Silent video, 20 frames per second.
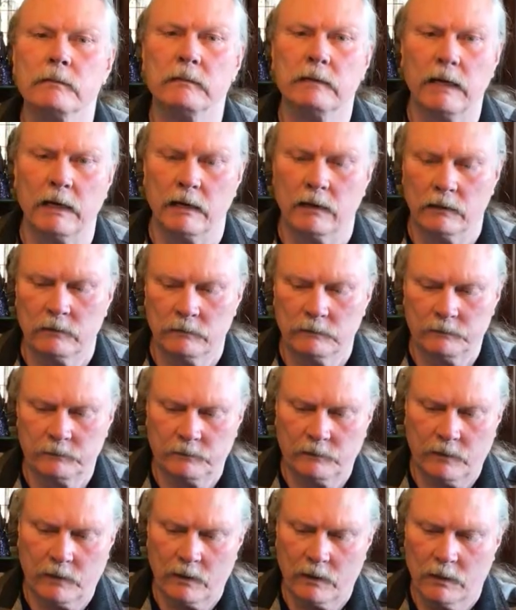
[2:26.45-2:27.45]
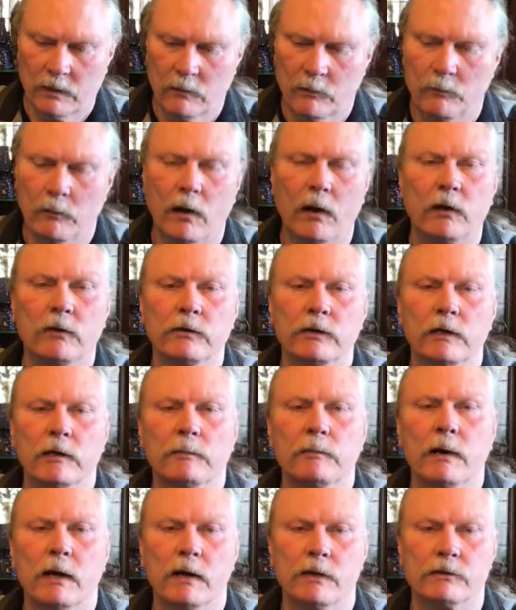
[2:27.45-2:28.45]
Now, Paul the
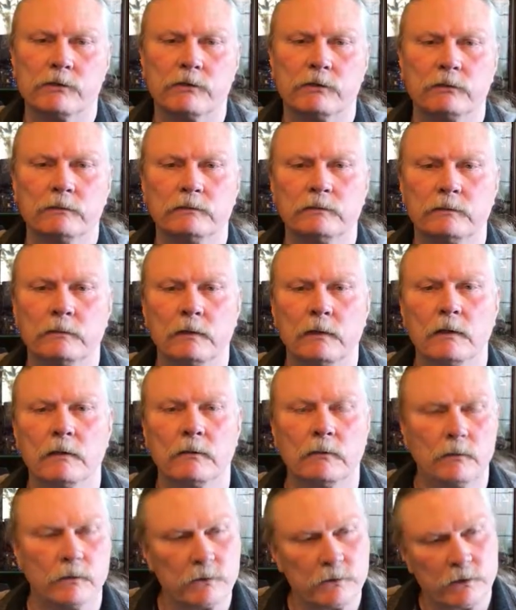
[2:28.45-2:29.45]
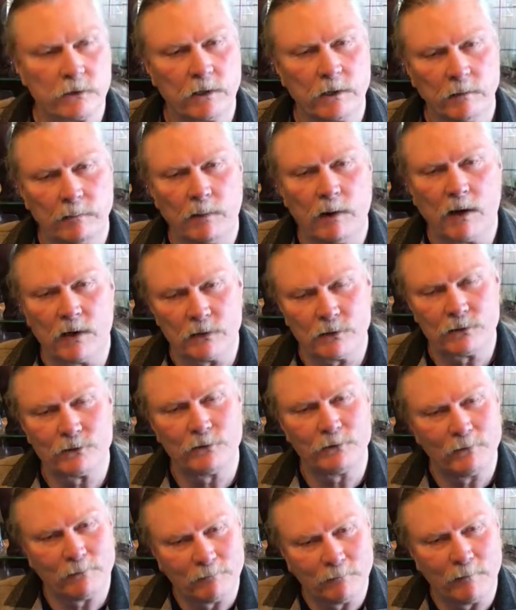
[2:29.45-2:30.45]
apostle was the
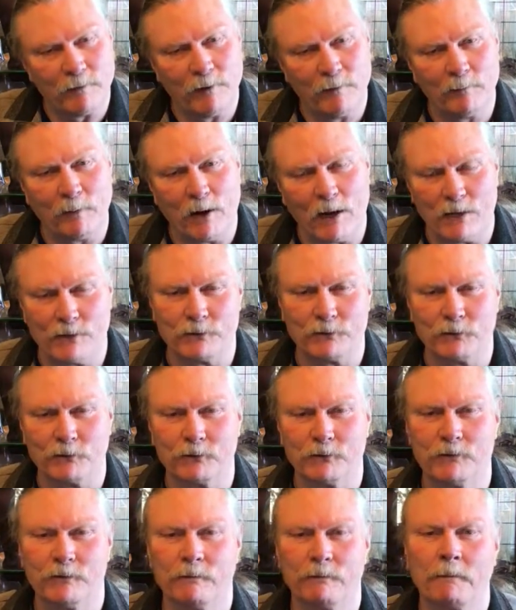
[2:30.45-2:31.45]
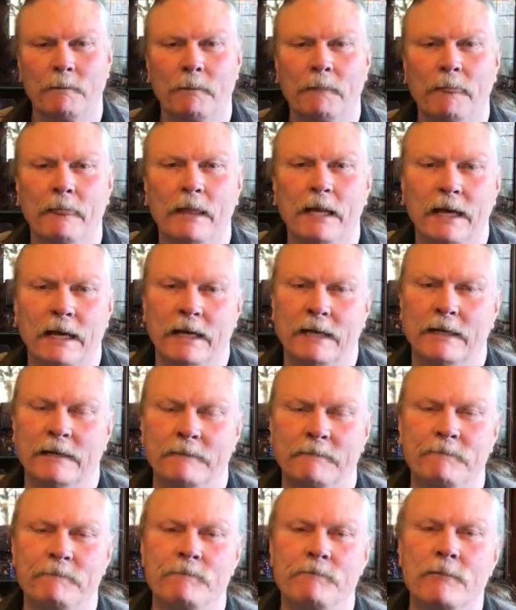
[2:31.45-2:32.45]
apostle of apostles,
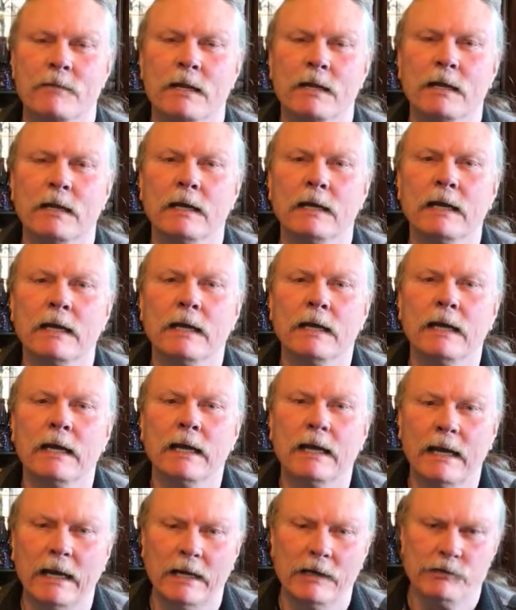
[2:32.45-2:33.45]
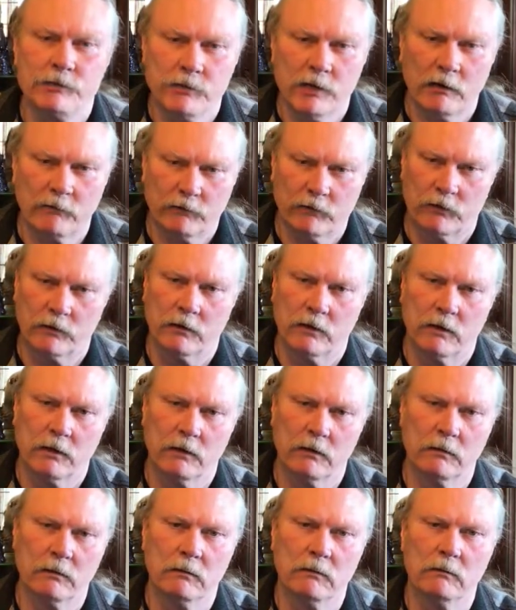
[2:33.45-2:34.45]
and he suffered
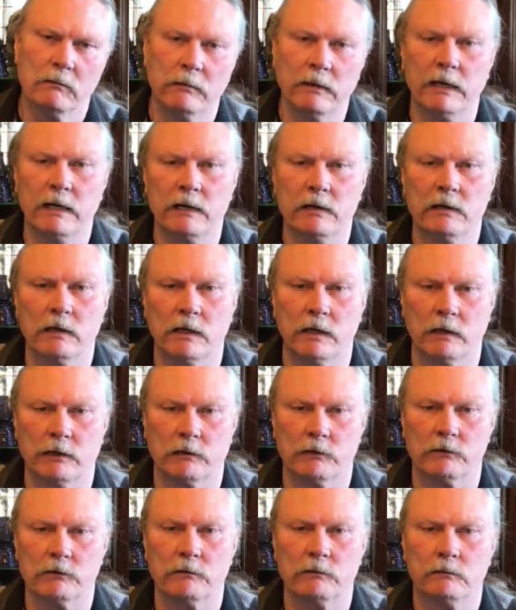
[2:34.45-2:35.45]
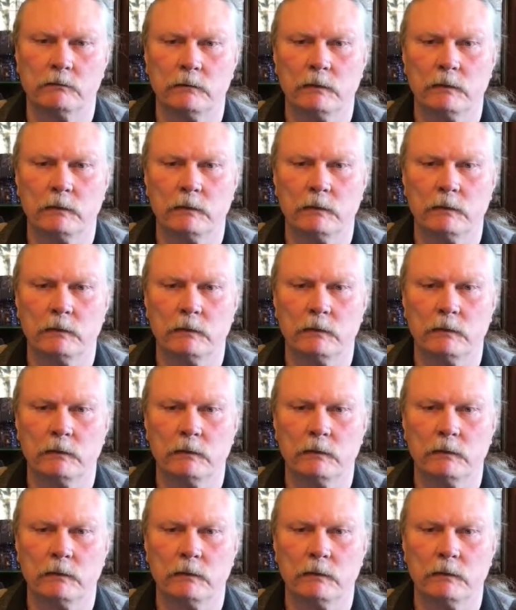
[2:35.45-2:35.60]
many things